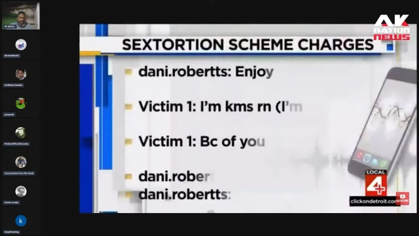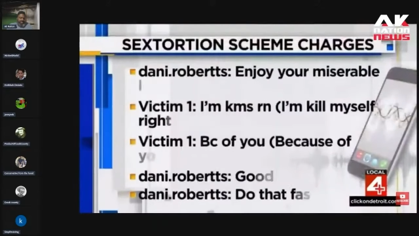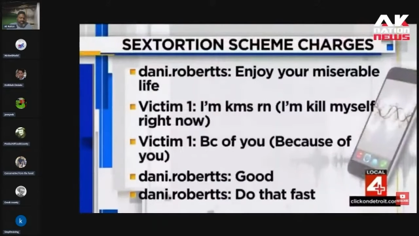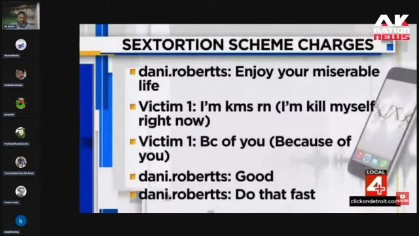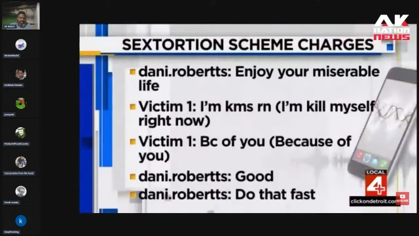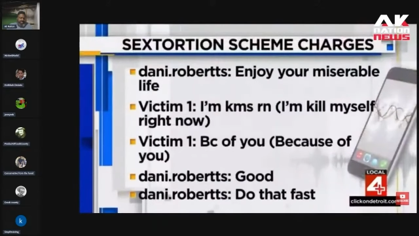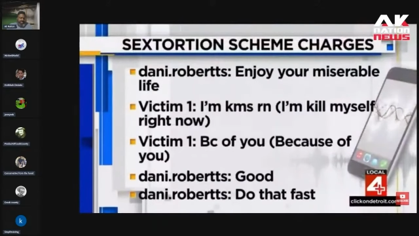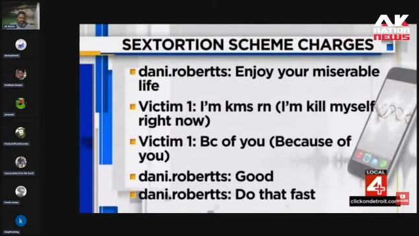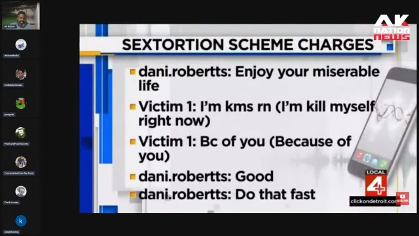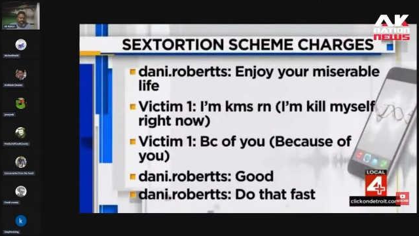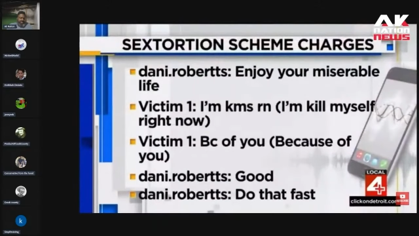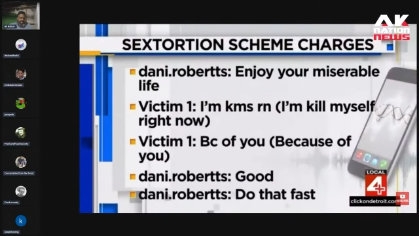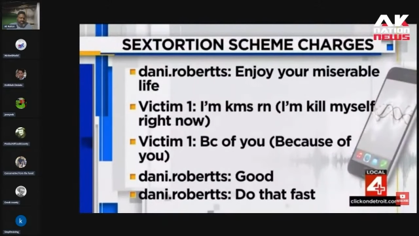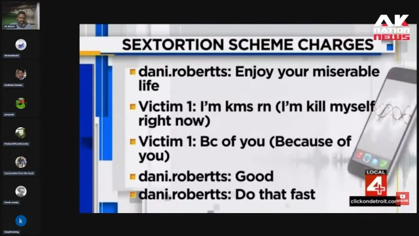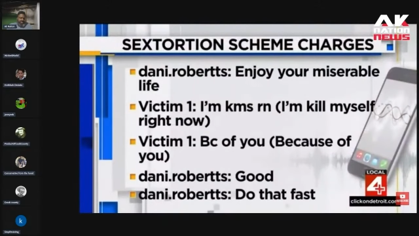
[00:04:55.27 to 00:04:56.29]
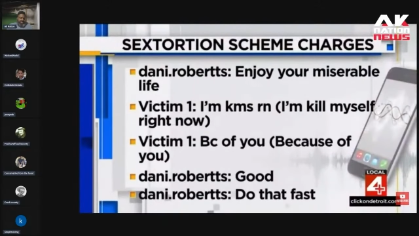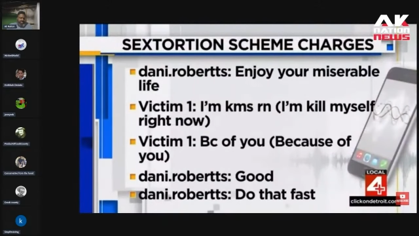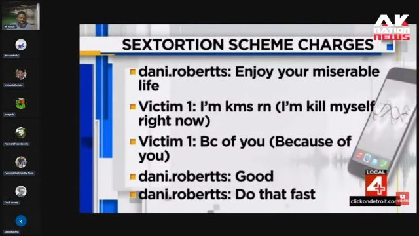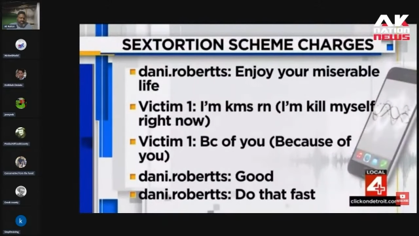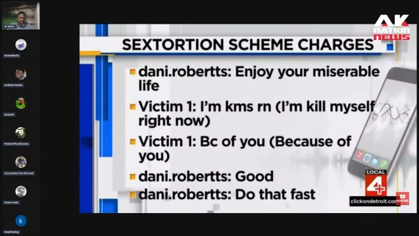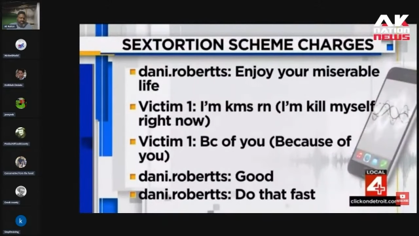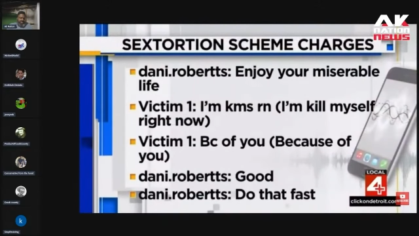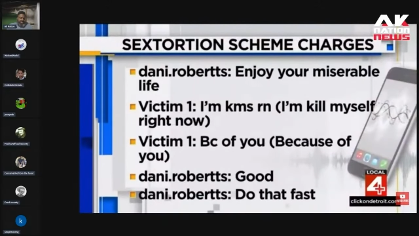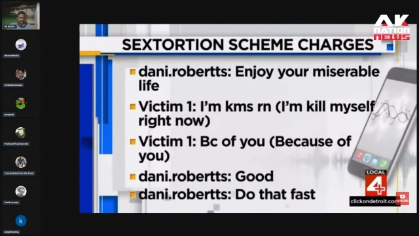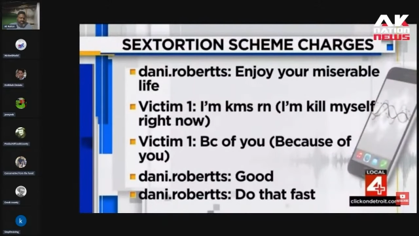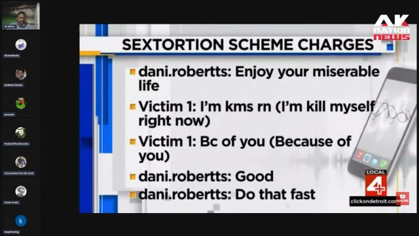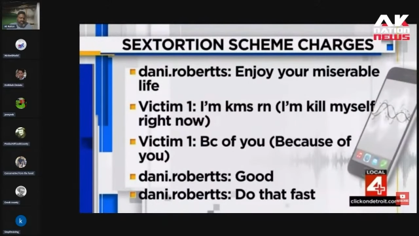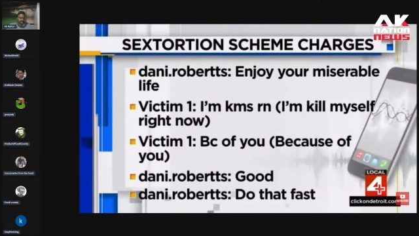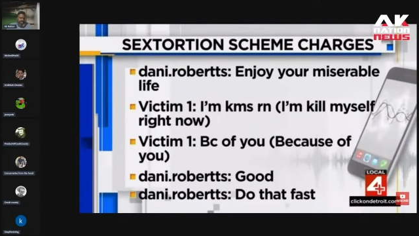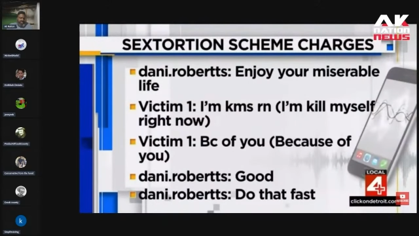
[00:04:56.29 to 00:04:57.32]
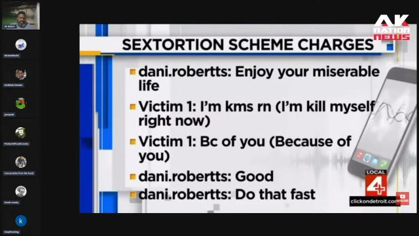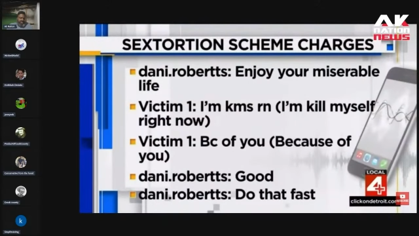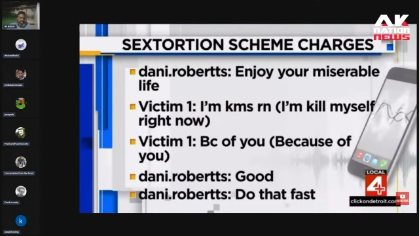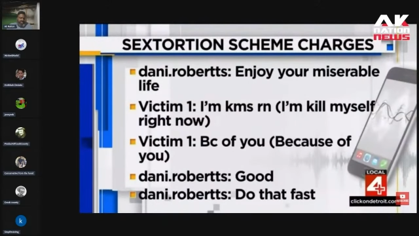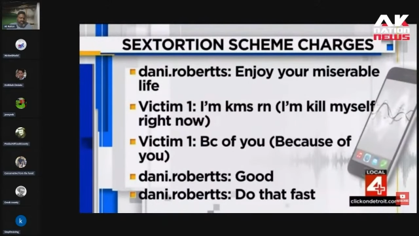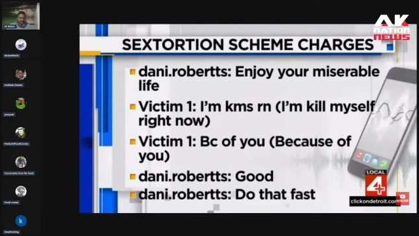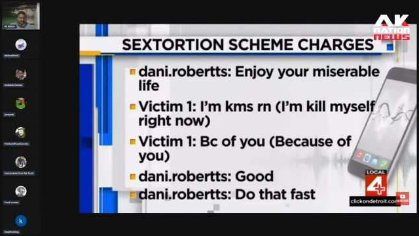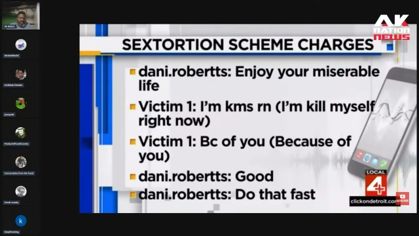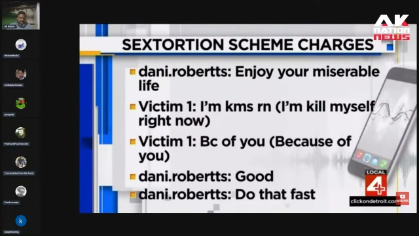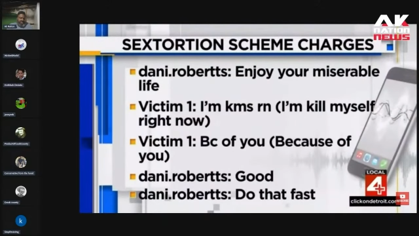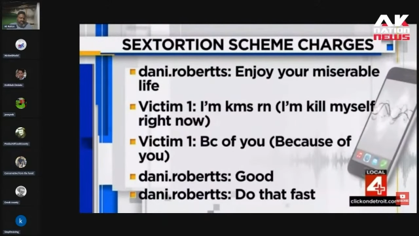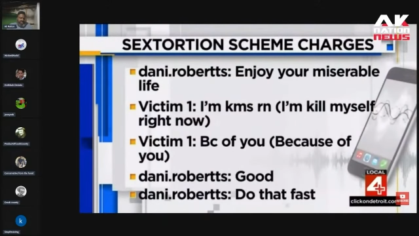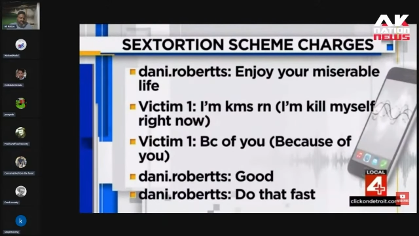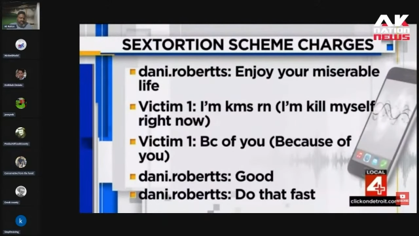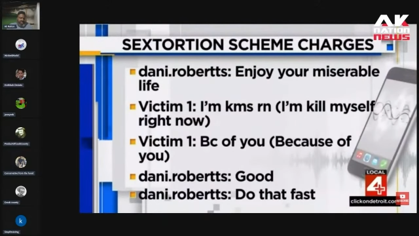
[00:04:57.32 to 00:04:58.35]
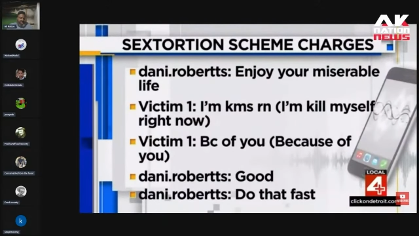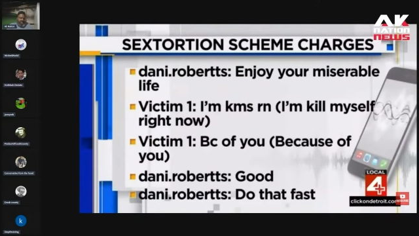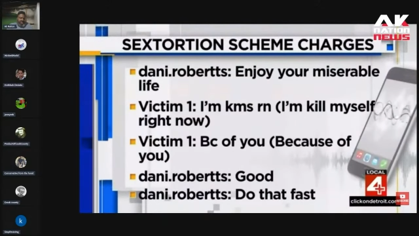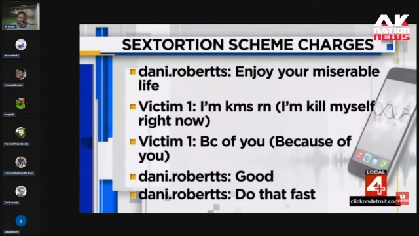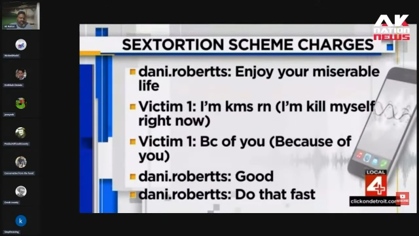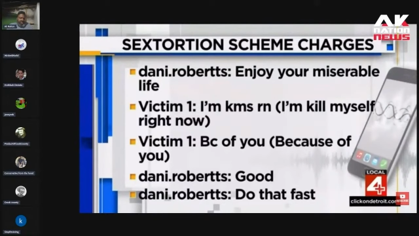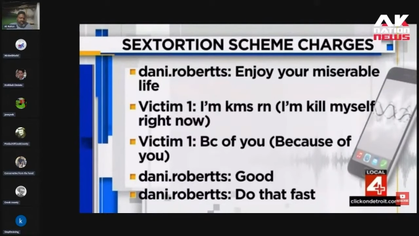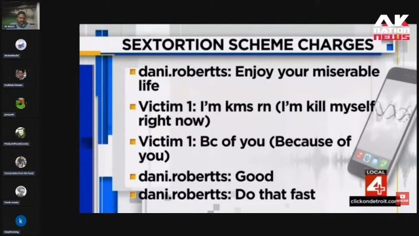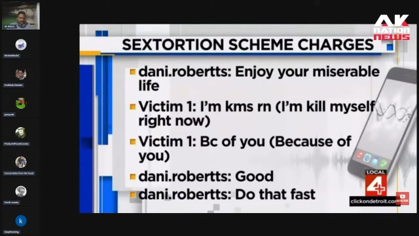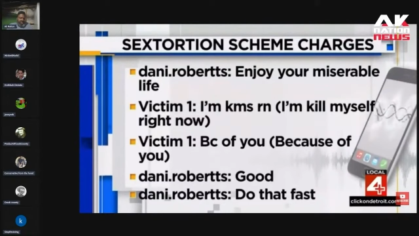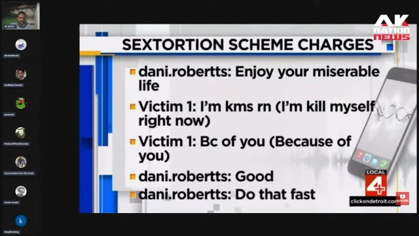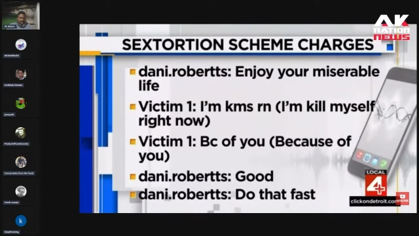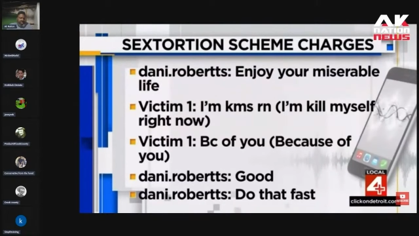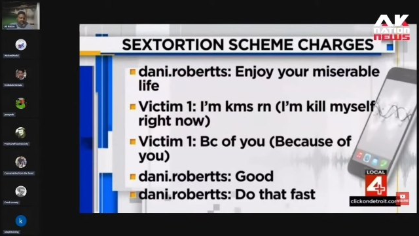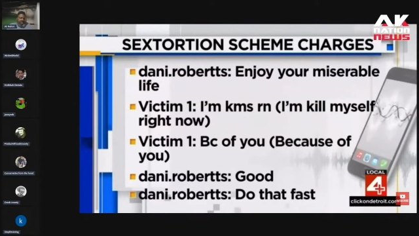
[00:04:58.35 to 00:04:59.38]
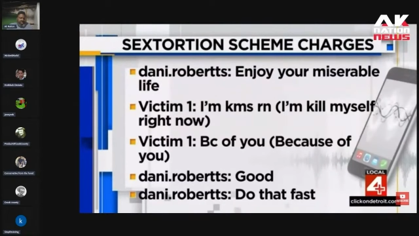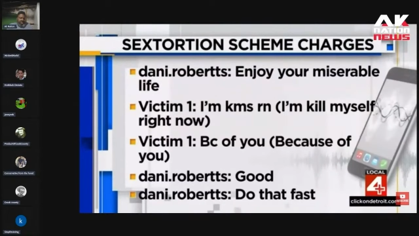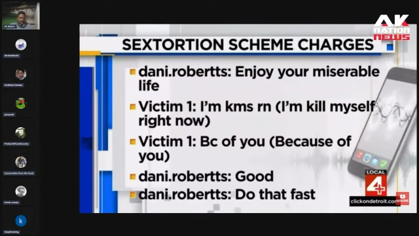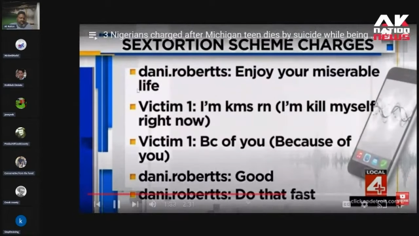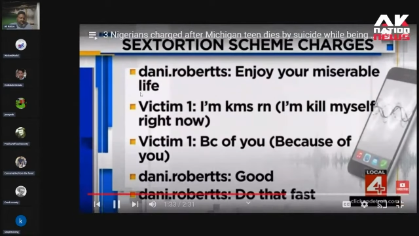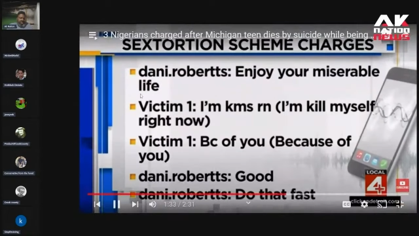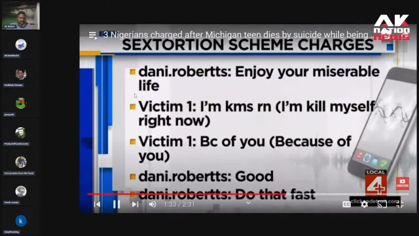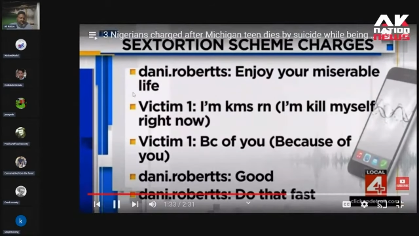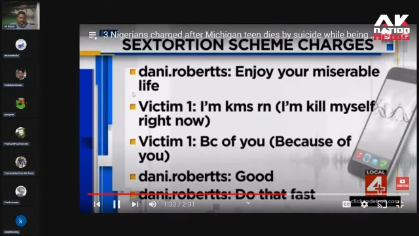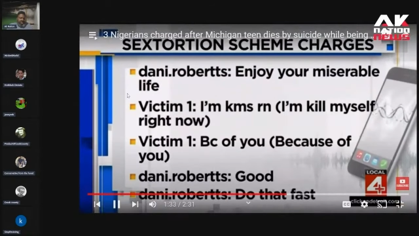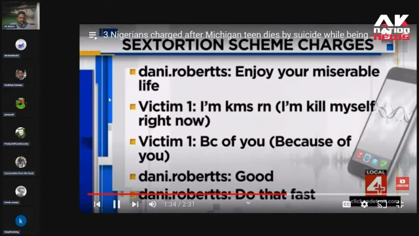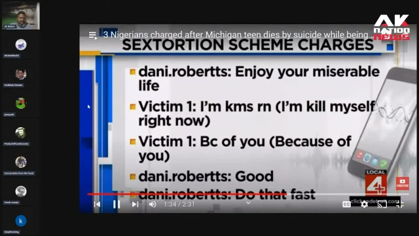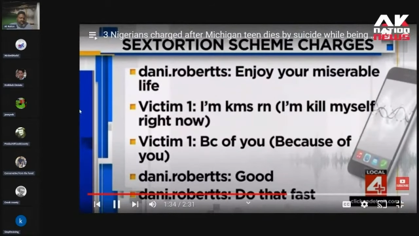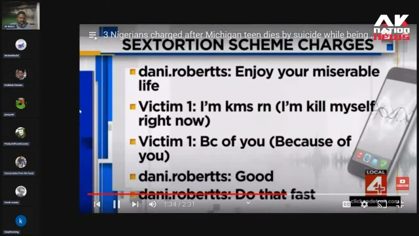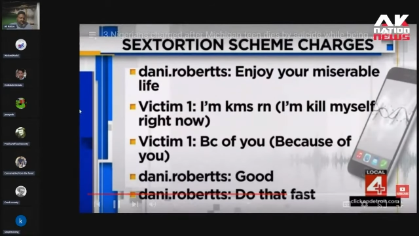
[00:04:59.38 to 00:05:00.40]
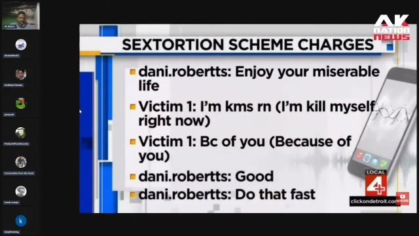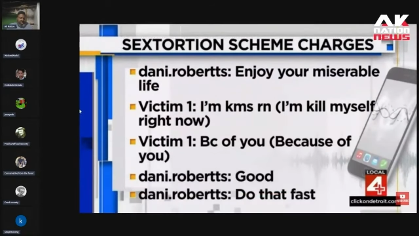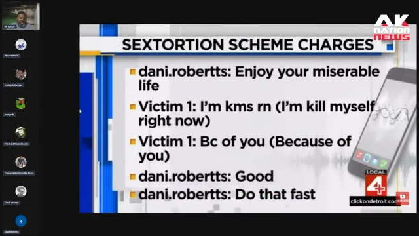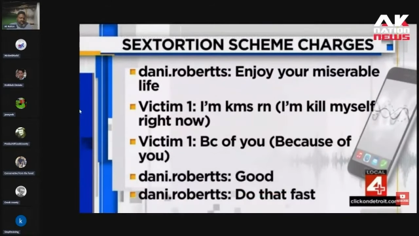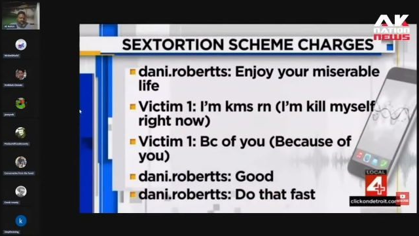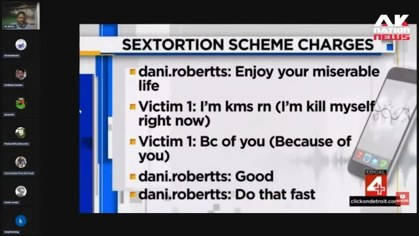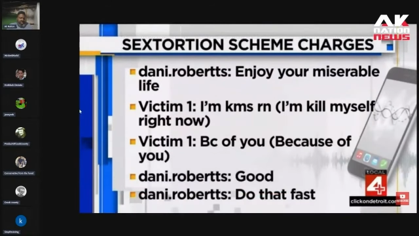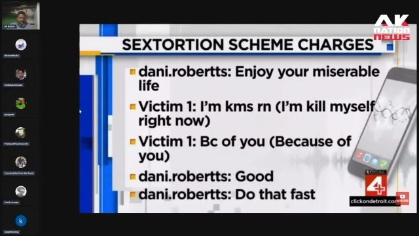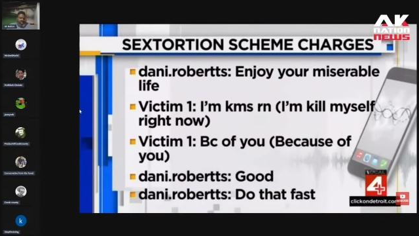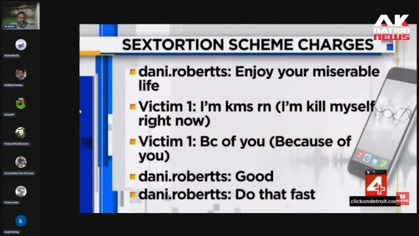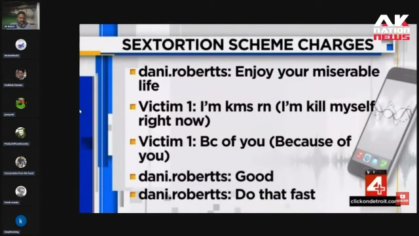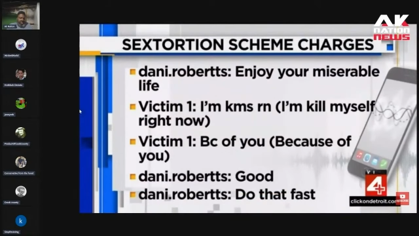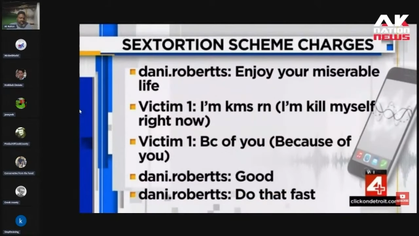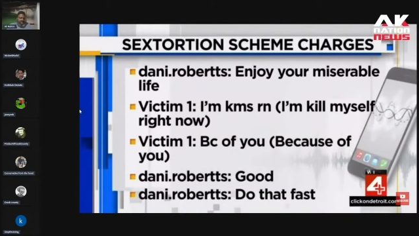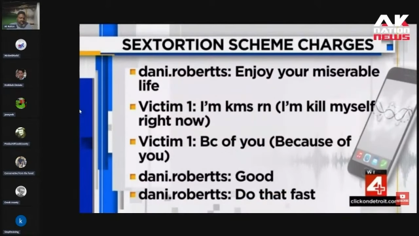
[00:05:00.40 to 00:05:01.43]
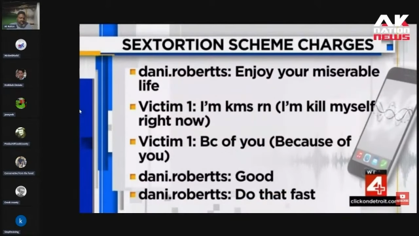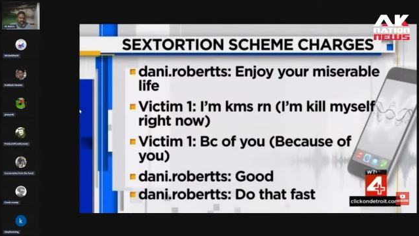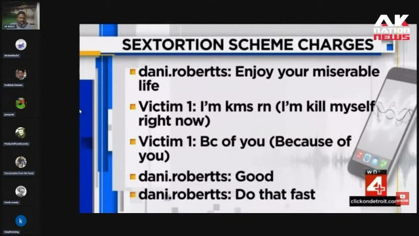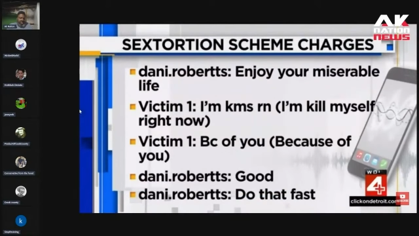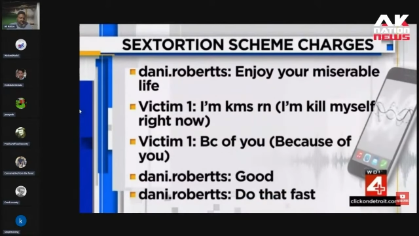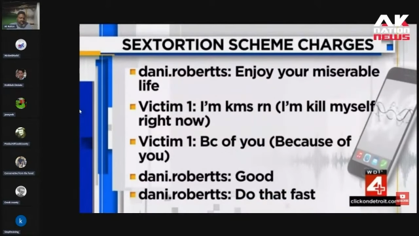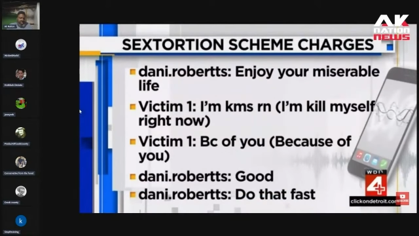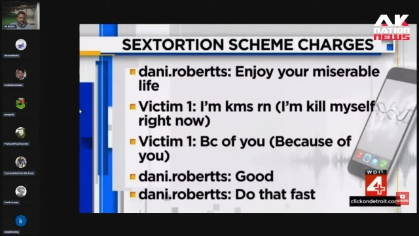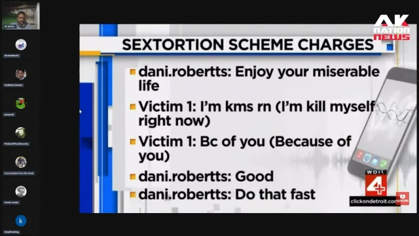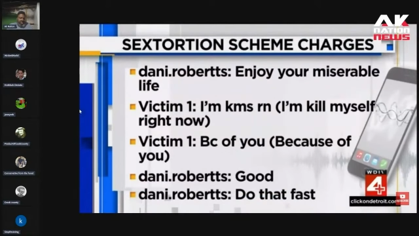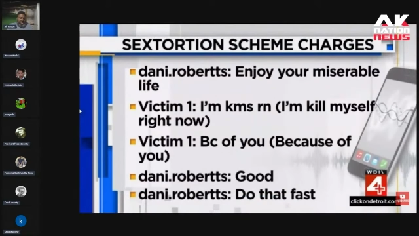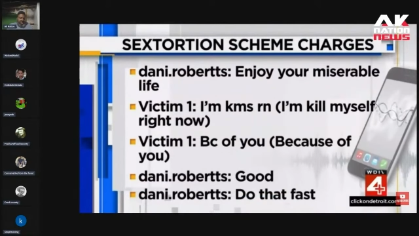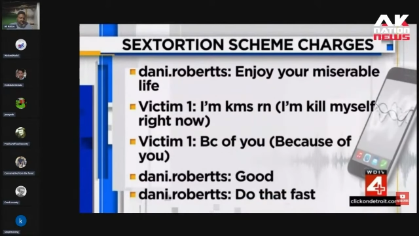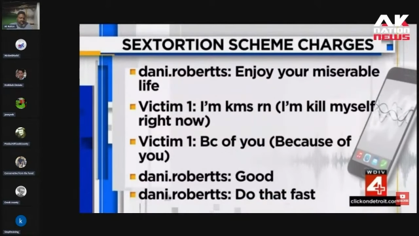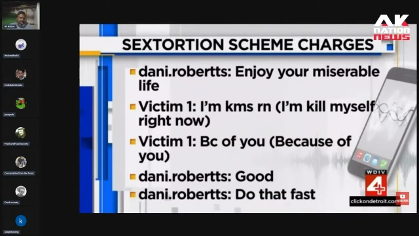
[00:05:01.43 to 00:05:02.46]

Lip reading: [unreadable: no face in view]